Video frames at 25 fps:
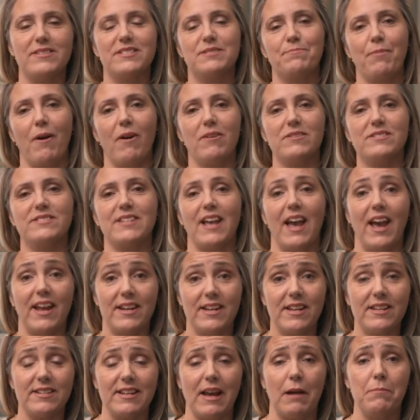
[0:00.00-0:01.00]
spots
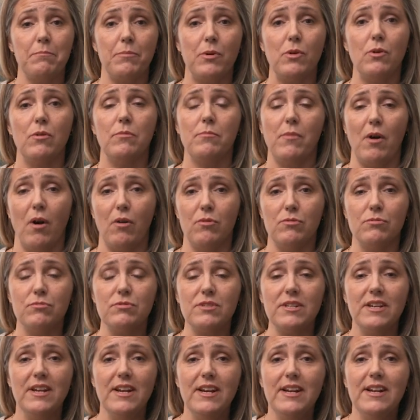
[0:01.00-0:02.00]
any damp or
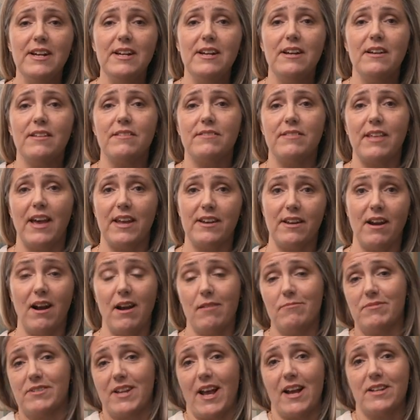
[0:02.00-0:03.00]
mould, then I
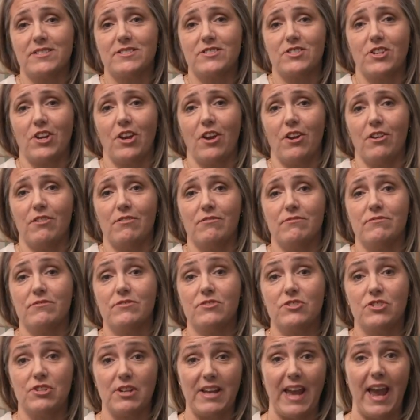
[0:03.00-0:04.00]
would ask you
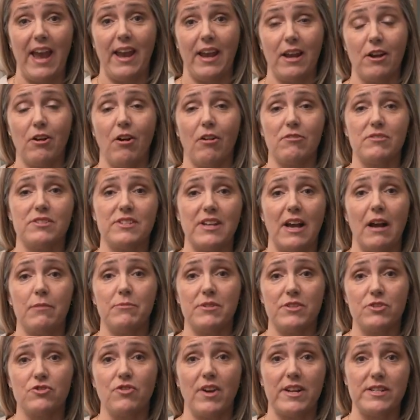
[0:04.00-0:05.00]
to get in contact
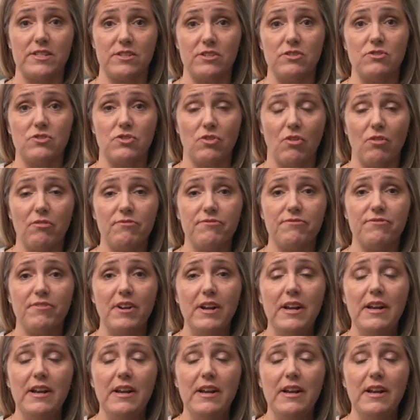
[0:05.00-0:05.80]
with Trent and Dove